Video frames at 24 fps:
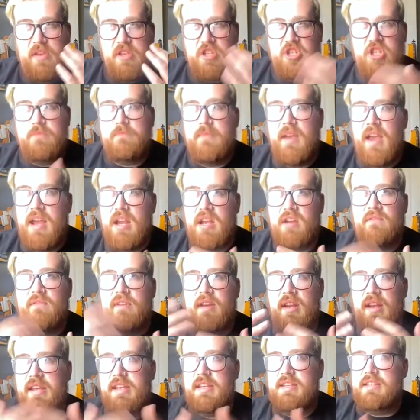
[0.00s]
She made it
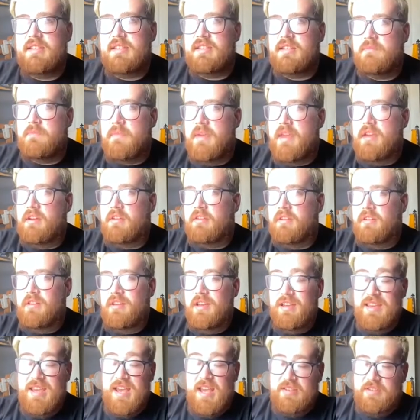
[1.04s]
really easy to meet her.
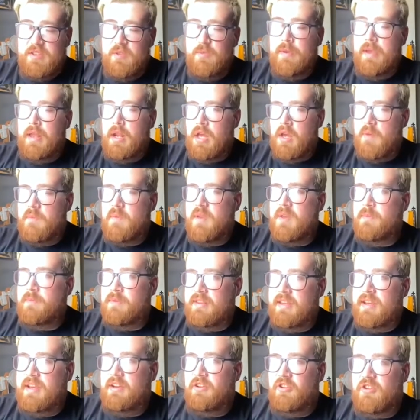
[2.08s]
Yes, there'd be a lot of people
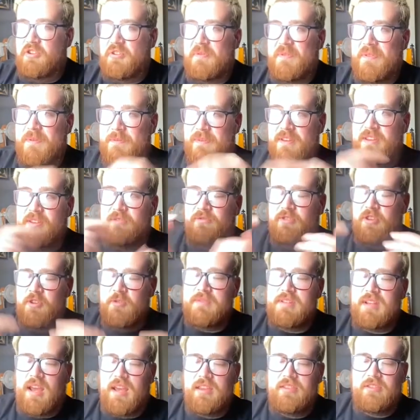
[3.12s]
there, or there'd be
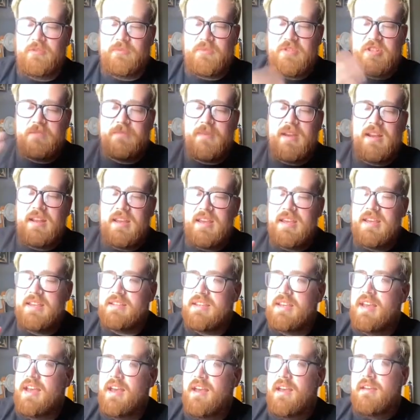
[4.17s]
loops to get through, but she made it
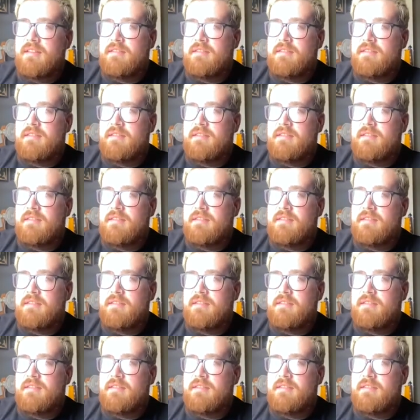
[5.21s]
easy.